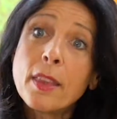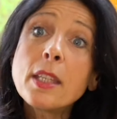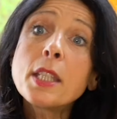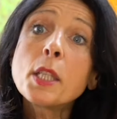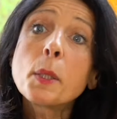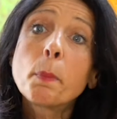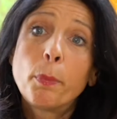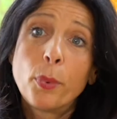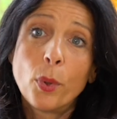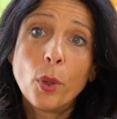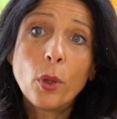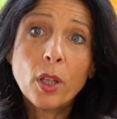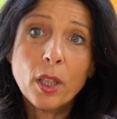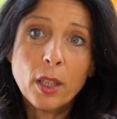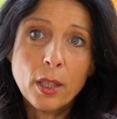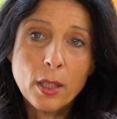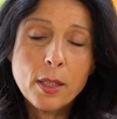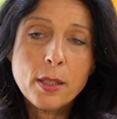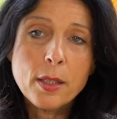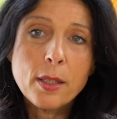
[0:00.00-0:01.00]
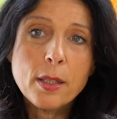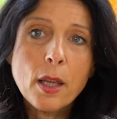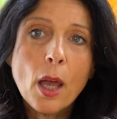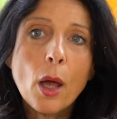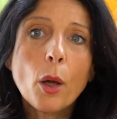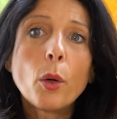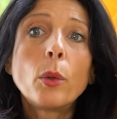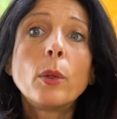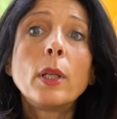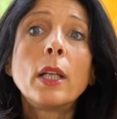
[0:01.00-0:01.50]
this book, it's
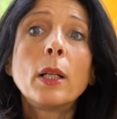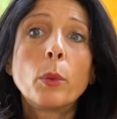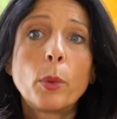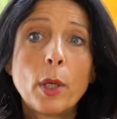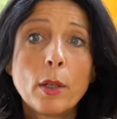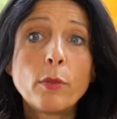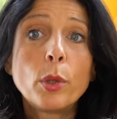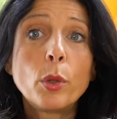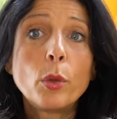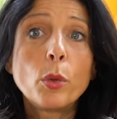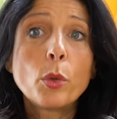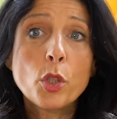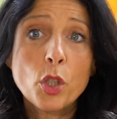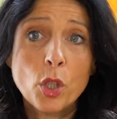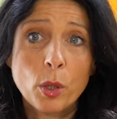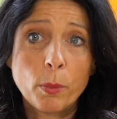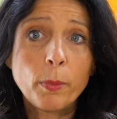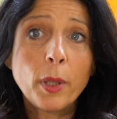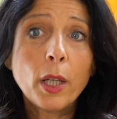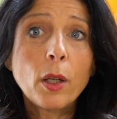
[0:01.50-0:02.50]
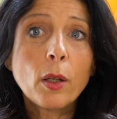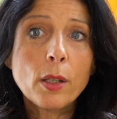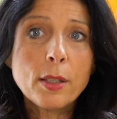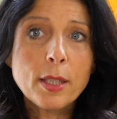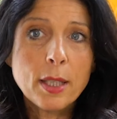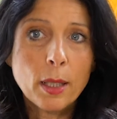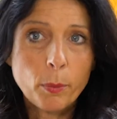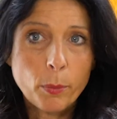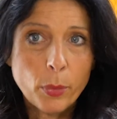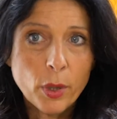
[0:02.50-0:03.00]
a real revolution
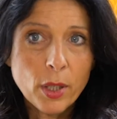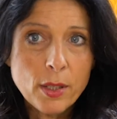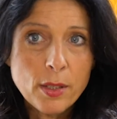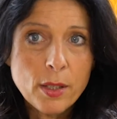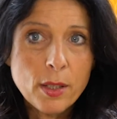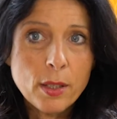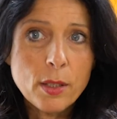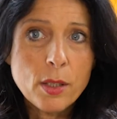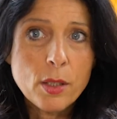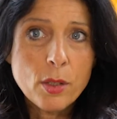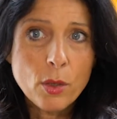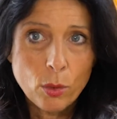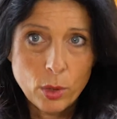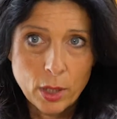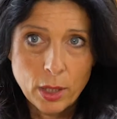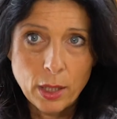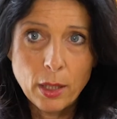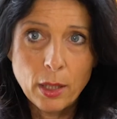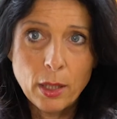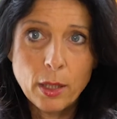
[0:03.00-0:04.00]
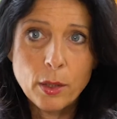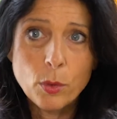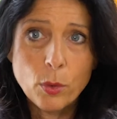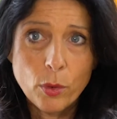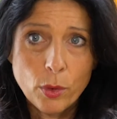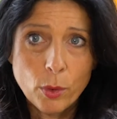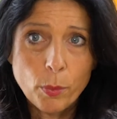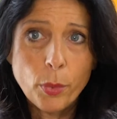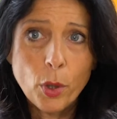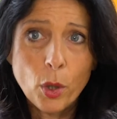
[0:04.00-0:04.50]
because it brings it so clearly
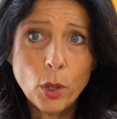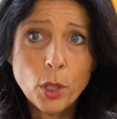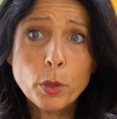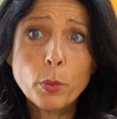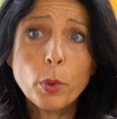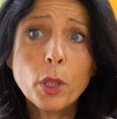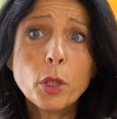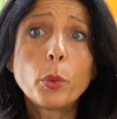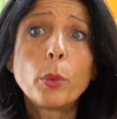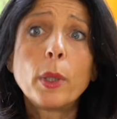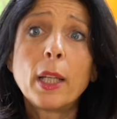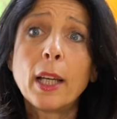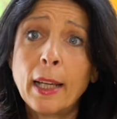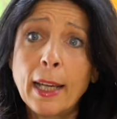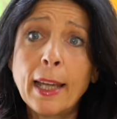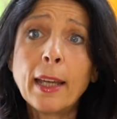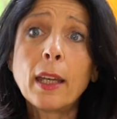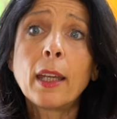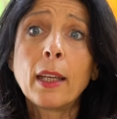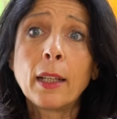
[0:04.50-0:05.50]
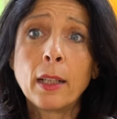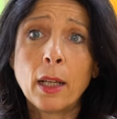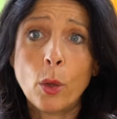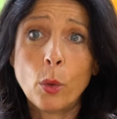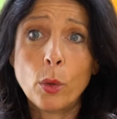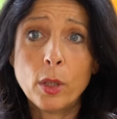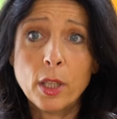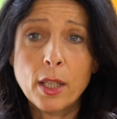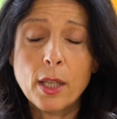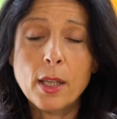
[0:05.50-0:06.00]
to the point what we are lacking
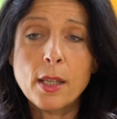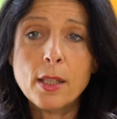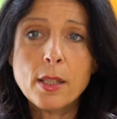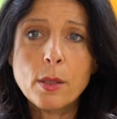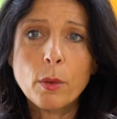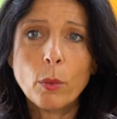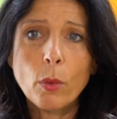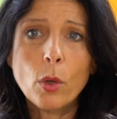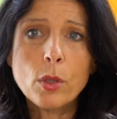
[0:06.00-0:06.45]
nowadays.